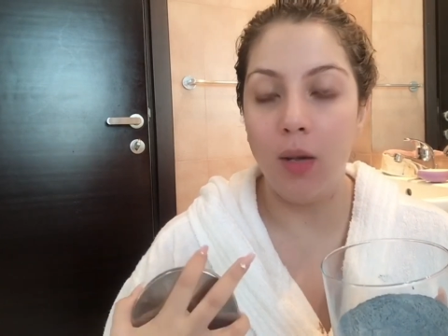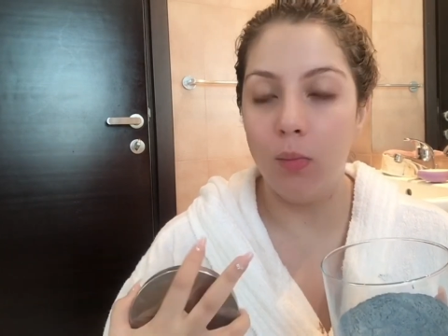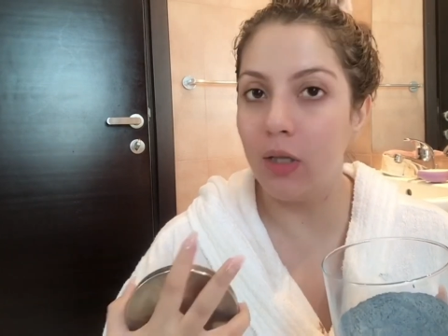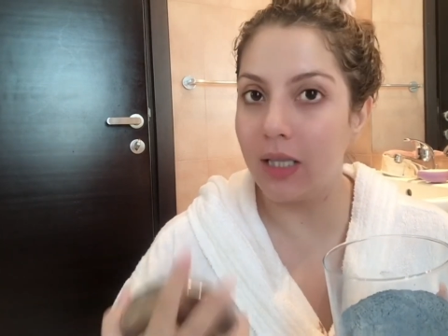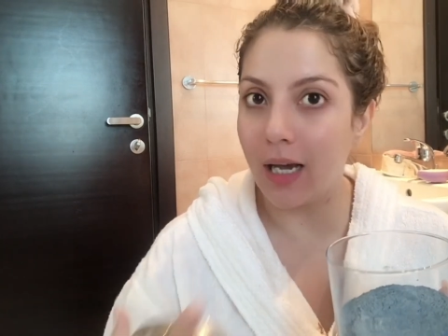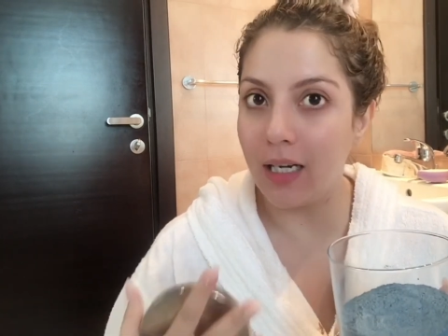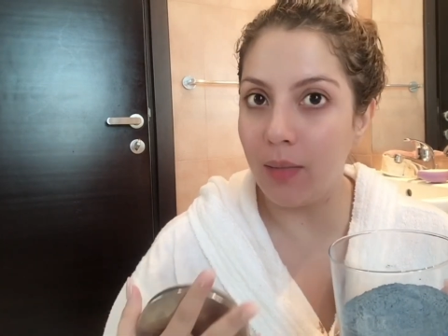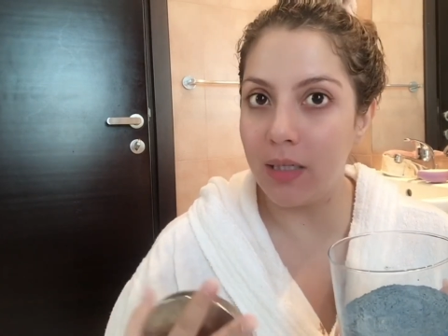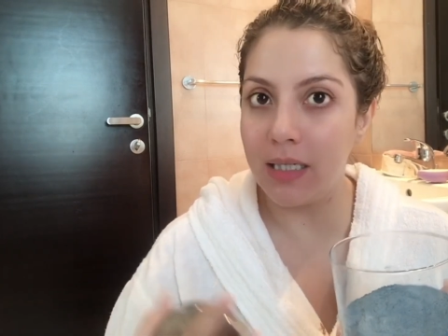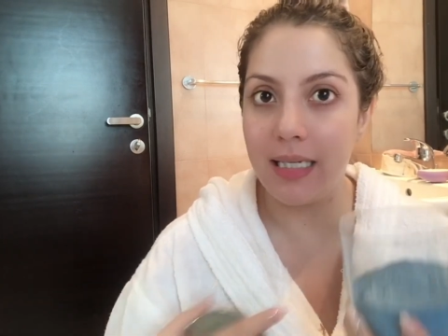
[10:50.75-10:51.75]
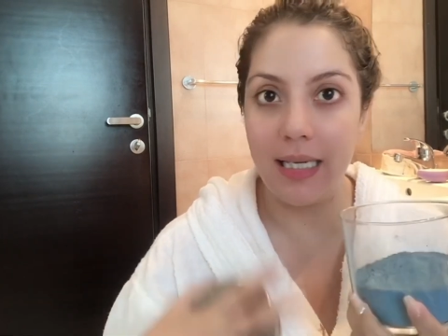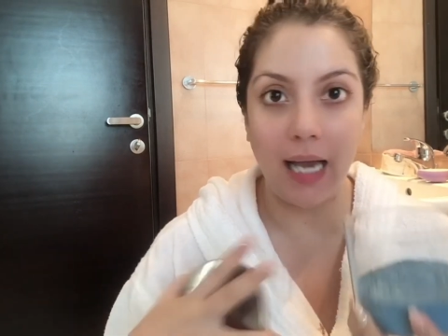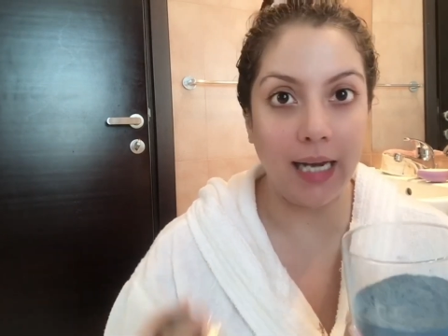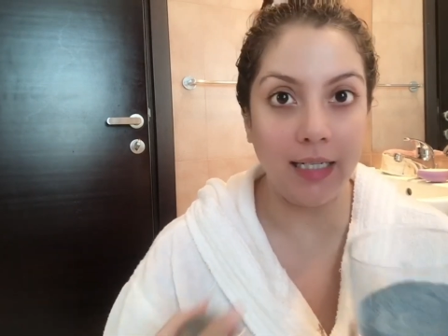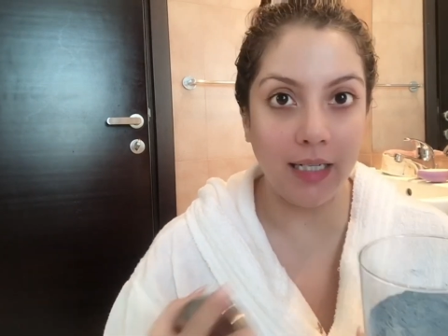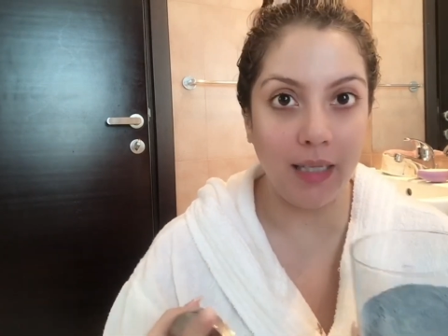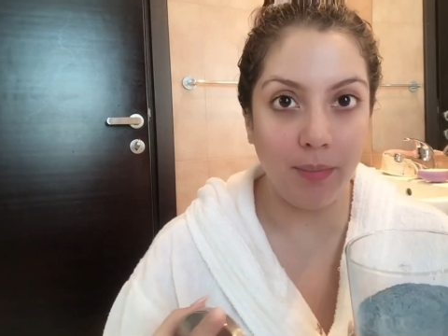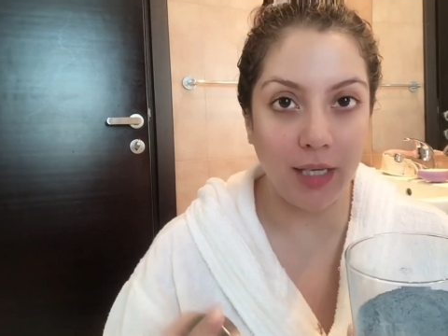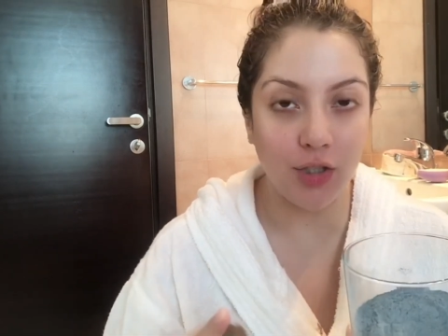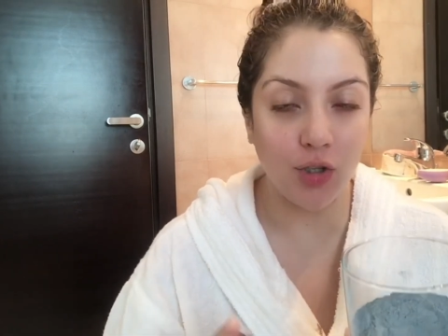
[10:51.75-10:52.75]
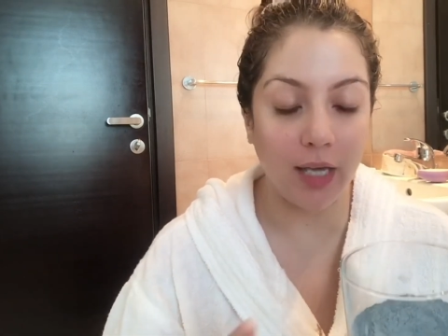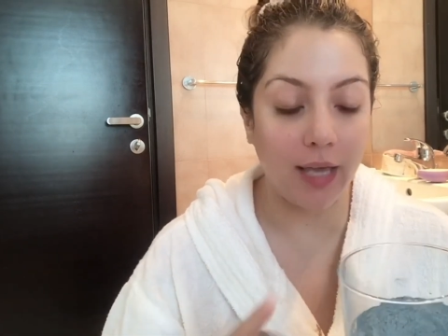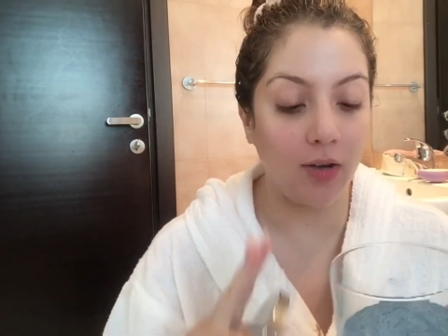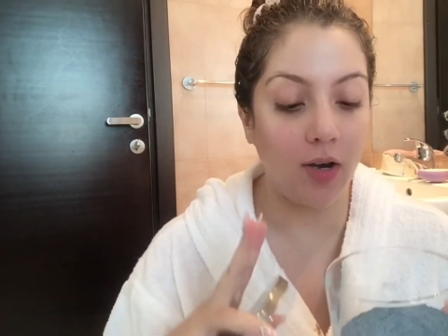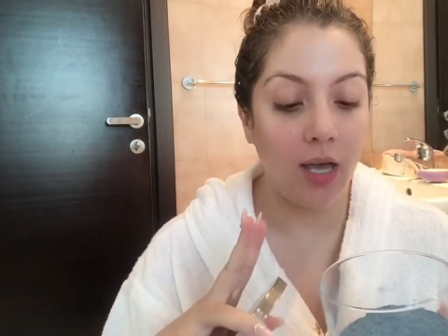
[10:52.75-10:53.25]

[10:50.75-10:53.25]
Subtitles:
multani mitti, ideally mixed together.